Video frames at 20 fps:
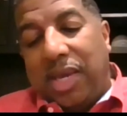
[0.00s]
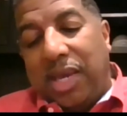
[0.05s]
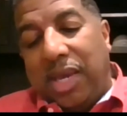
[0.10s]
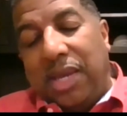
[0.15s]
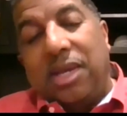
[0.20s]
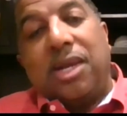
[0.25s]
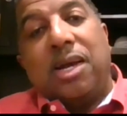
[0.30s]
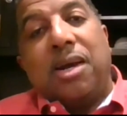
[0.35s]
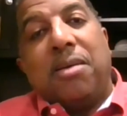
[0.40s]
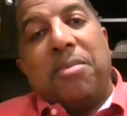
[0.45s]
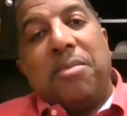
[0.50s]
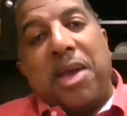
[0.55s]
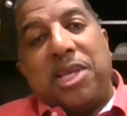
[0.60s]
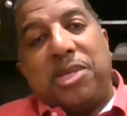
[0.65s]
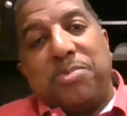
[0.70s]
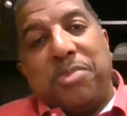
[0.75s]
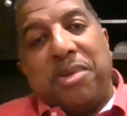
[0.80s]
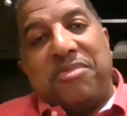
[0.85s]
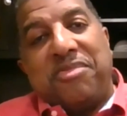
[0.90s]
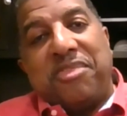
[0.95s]
income
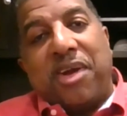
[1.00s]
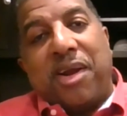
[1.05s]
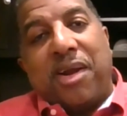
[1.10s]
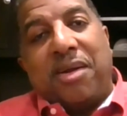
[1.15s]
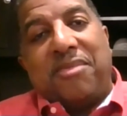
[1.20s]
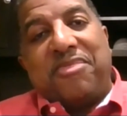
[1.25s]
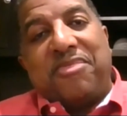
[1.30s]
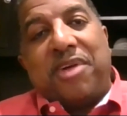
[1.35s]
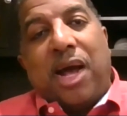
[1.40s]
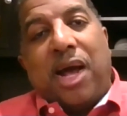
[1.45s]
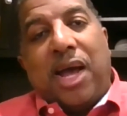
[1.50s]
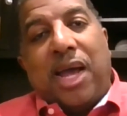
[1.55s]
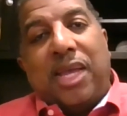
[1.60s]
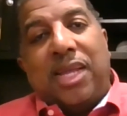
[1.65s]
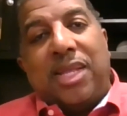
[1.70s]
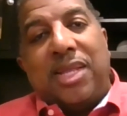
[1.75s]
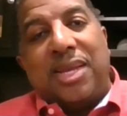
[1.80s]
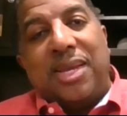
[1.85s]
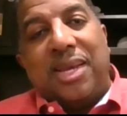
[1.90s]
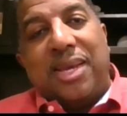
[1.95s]
has been
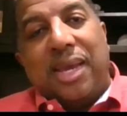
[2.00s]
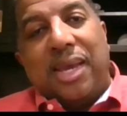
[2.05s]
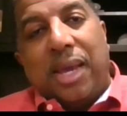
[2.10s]
verified,